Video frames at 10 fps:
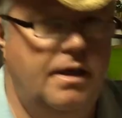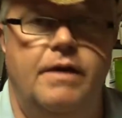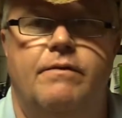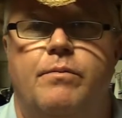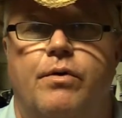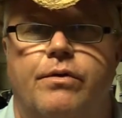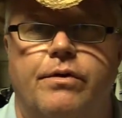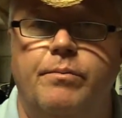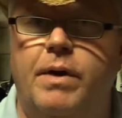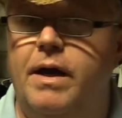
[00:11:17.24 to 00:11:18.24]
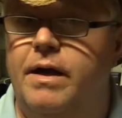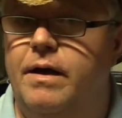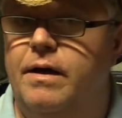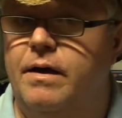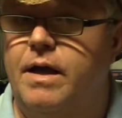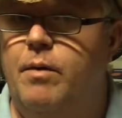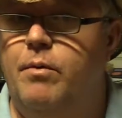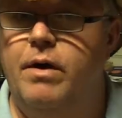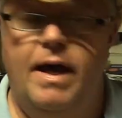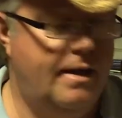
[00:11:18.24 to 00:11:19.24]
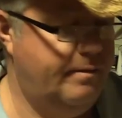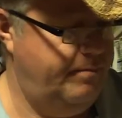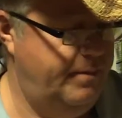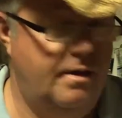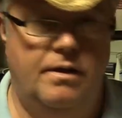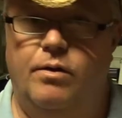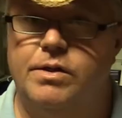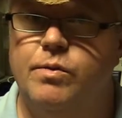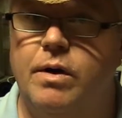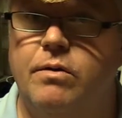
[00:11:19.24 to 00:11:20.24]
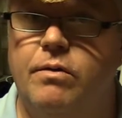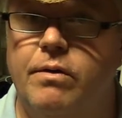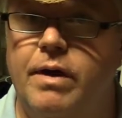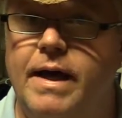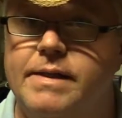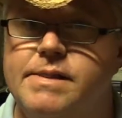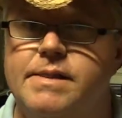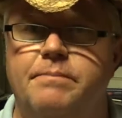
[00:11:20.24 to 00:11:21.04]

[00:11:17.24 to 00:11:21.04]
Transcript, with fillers: Even brought on my uh, cowboy hat. Also a Corona hat.